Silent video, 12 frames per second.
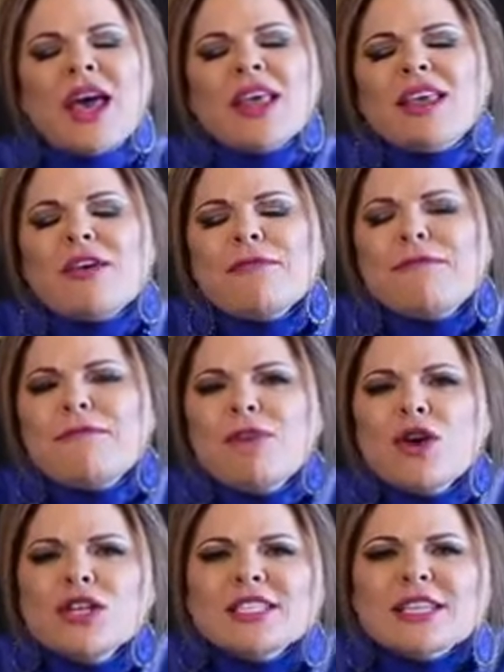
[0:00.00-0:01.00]
Their
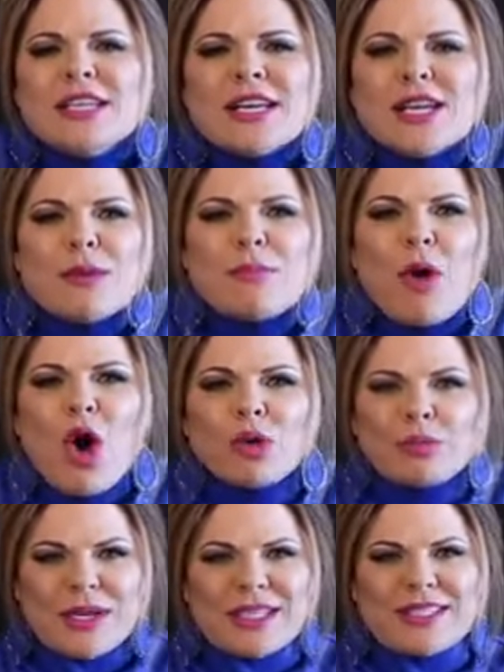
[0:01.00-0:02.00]
first little
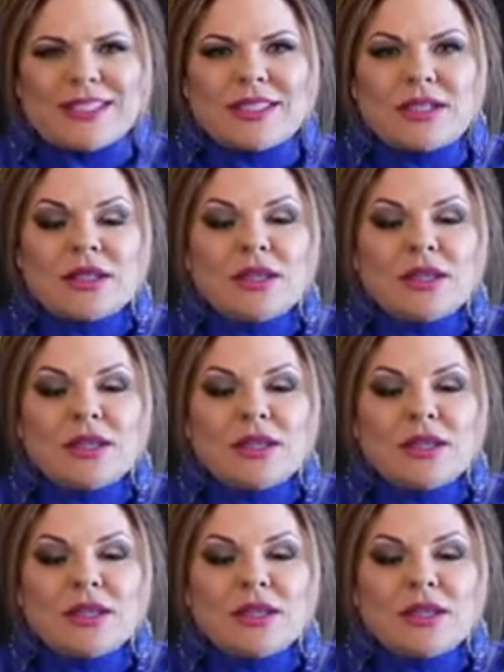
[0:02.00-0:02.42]
apartment.